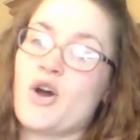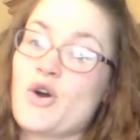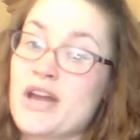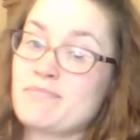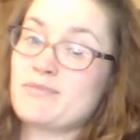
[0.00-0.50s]

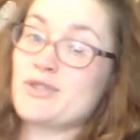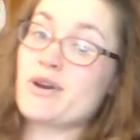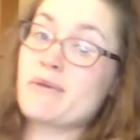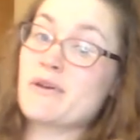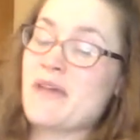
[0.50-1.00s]
Okay,
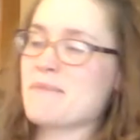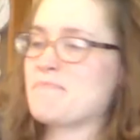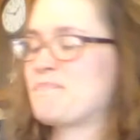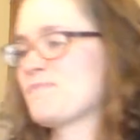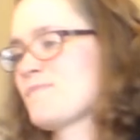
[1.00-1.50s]
sorry about
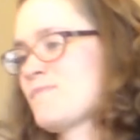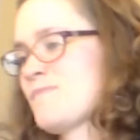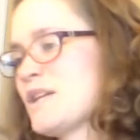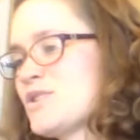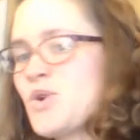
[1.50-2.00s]
that.
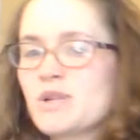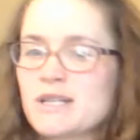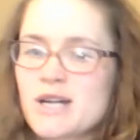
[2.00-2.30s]
Totally